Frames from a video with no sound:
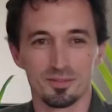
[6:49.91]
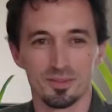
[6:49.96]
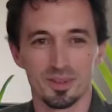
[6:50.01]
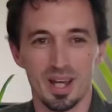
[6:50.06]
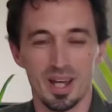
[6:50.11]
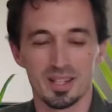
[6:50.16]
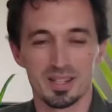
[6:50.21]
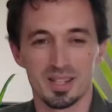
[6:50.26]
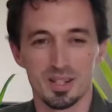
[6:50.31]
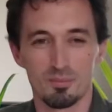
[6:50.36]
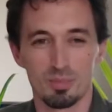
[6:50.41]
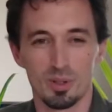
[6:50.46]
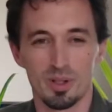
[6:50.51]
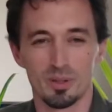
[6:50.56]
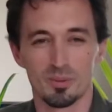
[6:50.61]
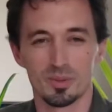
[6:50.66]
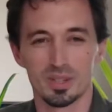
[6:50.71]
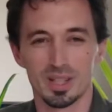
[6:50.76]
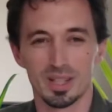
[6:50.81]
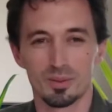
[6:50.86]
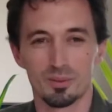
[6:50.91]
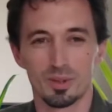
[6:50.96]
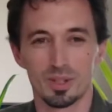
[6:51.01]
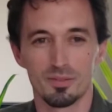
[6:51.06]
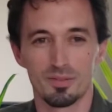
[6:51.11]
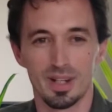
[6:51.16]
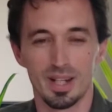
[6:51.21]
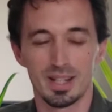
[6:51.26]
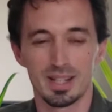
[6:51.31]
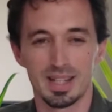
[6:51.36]
at some point was like, what if
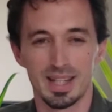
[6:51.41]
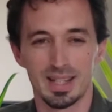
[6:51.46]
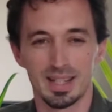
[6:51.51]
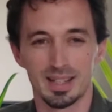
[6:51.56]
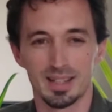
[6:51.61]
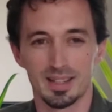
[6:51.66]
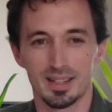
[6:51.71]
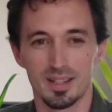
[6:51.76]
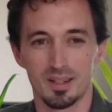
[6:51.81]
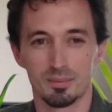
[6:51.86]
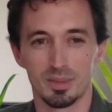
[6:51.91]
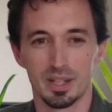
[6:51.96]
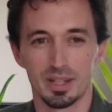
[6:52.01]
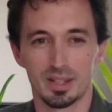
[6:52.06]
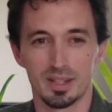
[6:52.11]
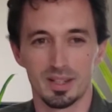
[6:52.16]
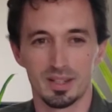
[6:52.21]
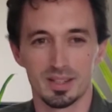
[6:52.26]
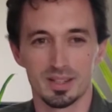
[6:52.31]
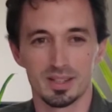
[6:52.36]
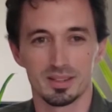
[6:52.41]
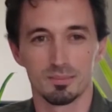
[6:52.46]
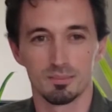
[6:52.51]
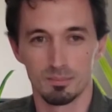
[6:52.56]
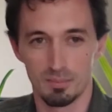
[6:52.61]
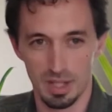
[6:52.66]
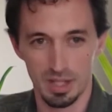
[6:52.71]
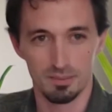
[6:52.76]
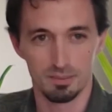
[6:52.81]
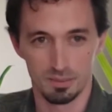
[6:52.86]
I had taken it up? Like, because
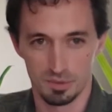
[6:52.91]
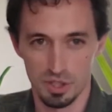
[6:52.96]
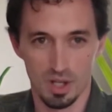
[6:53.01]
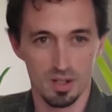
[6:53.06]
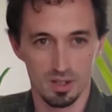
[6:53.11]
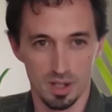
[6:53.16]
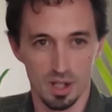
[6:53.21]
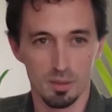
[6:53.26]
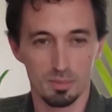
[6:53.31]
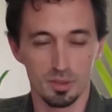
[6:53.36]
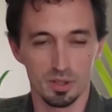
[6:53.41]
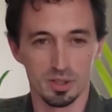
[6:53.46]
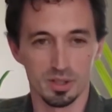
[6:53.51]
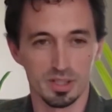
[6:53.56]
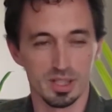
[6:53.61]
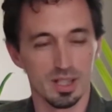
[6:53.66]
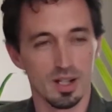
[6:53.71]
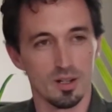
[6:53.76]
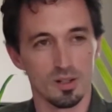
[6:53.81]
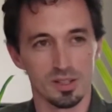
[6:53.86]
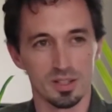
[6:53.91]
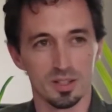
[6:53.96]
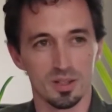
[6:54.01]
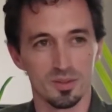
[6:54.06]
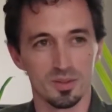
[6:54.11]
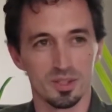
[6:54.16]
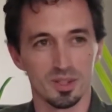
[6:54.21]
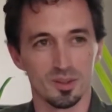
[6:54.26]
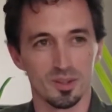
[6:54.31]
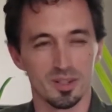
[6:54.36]
John Carpenter did all his own
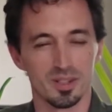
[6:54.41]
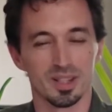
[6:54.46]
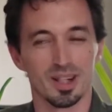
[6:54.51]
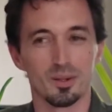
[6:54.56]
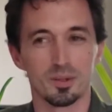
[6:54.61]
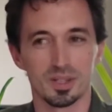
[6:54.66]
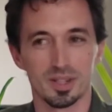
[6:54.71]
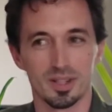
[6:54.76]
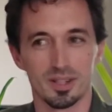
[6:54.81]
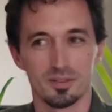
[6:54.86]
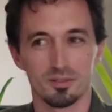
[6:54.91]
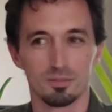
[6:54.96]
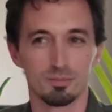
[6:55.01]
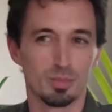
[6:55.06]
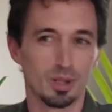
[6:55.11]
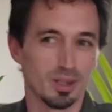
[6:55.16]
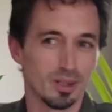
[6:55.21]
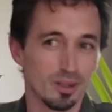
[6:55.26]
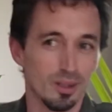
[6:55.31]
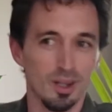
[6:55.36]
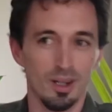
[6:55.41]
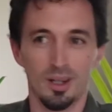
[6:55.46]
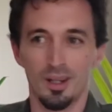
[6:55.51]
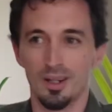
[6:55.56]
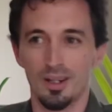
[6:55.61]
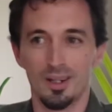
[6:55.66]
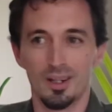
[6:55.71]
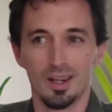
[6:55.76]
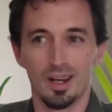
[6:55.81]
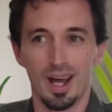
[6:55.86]
scores, and I was but
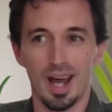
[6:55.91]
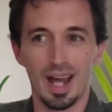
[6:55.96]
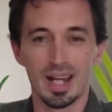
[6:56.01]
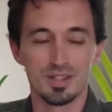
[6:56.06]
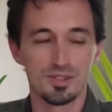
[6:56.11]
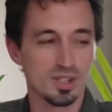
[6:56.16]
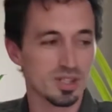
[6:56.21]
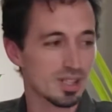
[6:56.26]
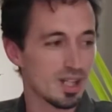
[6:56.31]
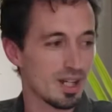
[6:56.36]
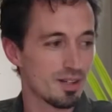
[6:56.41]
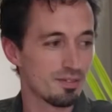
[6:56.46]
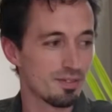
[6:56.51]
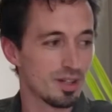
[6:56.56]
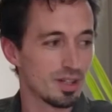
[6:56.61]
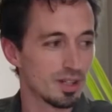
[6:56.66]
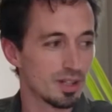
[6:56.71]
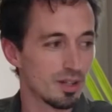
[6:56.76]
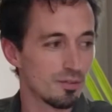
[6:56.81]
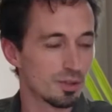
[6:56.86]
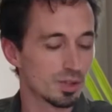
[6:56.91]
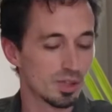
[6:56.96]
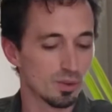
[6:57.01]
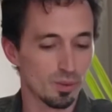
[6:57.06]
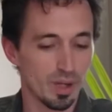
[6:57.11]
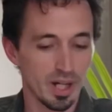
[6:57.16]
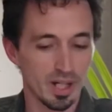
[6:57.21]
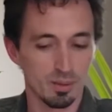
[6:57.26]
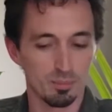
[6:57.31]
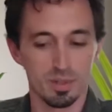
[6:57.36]
I just kind of fell in love with the
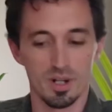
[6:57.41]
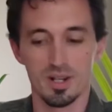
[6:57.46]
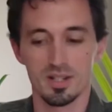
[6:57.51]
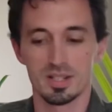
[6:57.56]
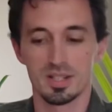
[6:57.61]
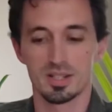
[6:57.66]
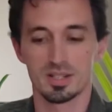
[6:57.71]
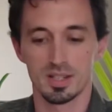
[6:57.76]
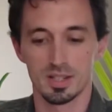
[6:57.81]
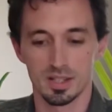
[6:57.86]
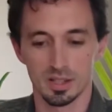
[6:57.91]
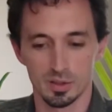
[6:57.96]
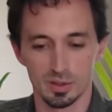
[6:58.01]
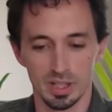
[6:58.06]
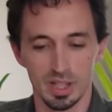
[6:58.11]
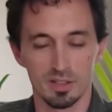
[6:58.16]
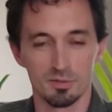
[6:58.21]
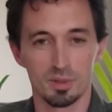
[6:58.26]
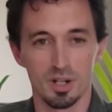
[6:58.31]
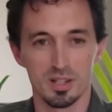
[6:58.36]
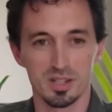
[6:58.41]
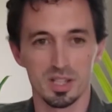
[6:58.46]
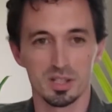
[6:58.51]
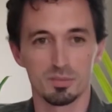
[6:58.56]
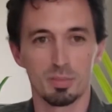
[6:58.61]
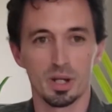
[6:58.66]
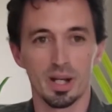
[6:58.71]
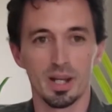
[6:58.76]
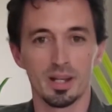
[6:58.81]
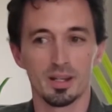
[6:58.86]
writing process and the creative process.
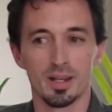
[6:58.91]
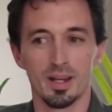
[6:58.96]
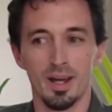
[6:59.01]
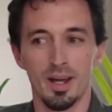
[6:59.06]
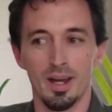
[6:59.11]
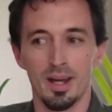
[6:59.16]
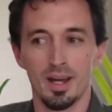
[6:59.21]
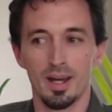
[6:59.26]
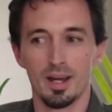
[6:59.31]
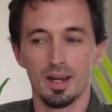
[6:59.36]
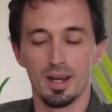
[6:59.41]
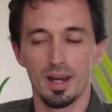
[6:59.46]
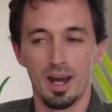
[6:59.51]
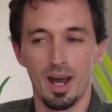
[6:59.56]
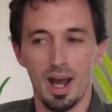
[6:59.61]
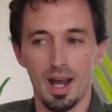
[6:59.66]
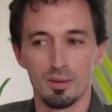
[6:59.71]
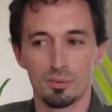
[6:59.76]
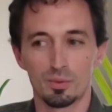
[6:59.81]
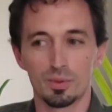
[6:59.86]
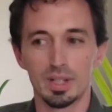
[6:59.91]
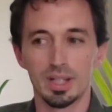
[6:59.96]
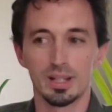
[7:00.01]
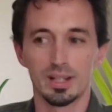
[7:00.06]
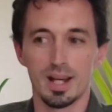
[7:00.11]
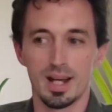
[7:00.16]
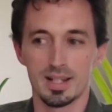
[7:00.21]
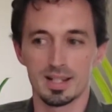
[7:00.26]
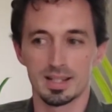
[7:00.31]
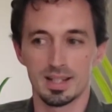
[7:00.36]
But I
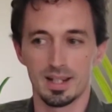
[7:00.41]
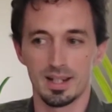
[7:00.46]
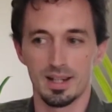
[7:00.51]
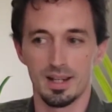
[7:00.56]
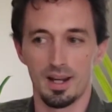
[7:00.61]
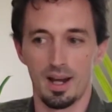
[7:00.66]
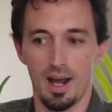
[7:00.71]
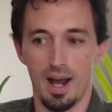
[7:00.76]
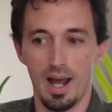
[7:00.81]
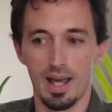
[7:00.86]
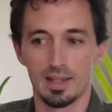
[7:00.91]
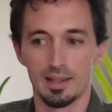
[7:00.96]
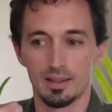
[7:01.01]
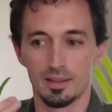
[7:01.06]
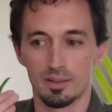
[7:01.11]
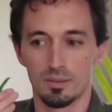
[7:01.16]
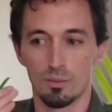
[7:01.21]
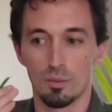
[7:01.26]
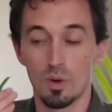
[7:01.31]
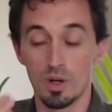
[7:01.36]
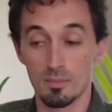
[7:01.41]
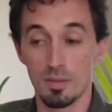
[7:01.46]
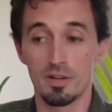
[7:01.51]
realized that one of my